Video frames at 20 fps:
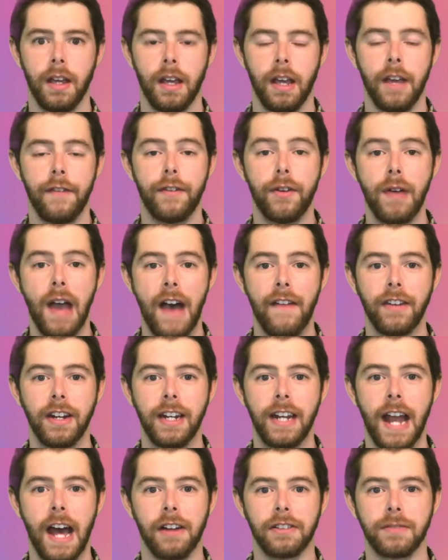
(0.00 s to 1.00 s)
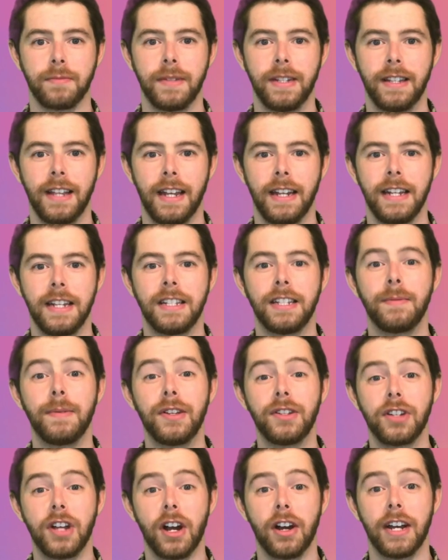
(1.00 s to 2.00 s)
If you have an announcement that needs to be
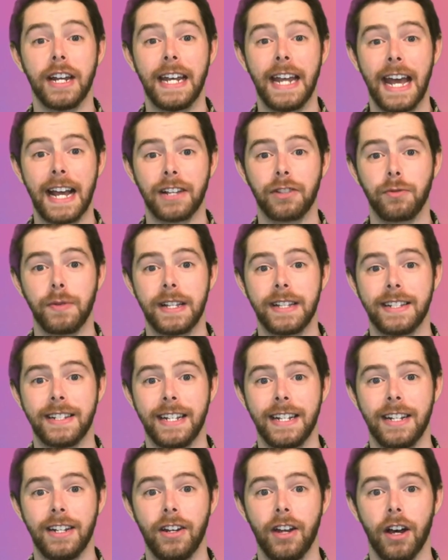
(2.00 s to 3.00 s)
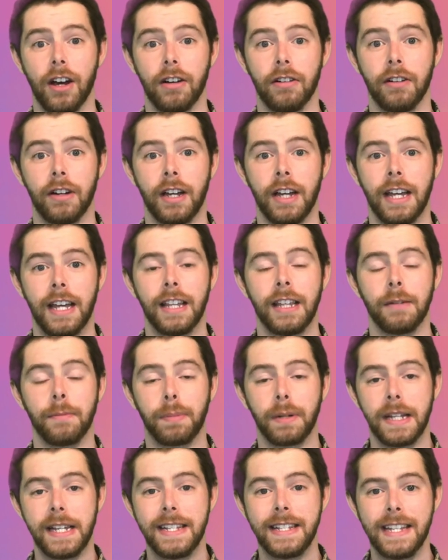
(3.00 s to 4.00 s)
shared in next week's Need to Know, then
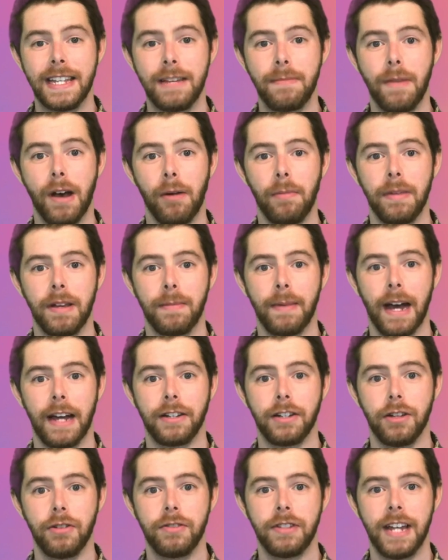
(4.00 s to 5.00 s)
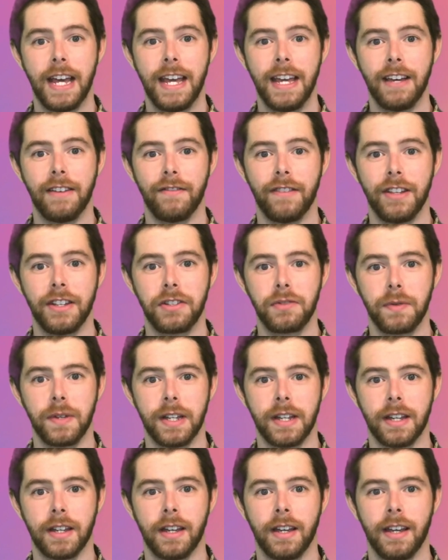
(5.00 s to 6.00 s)
please email me by Tuesday of this
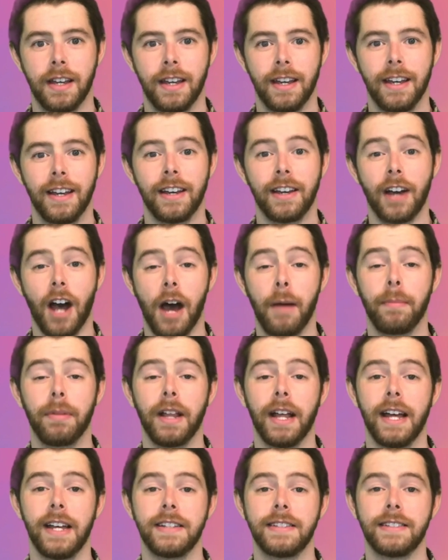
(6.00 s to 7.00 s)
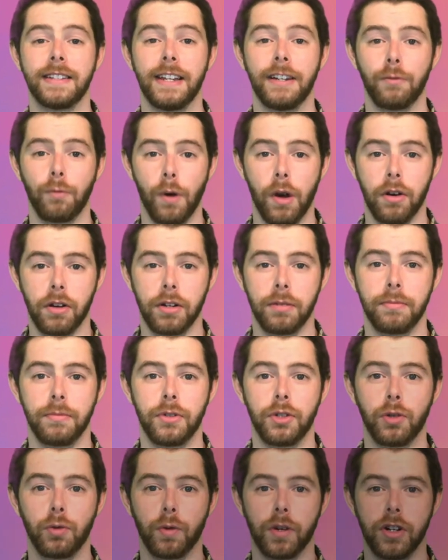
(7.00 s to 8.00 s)
week. God bless and welcome
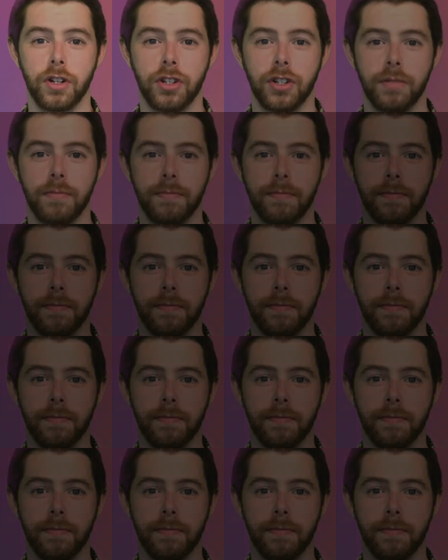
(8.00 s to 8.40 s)
to worship.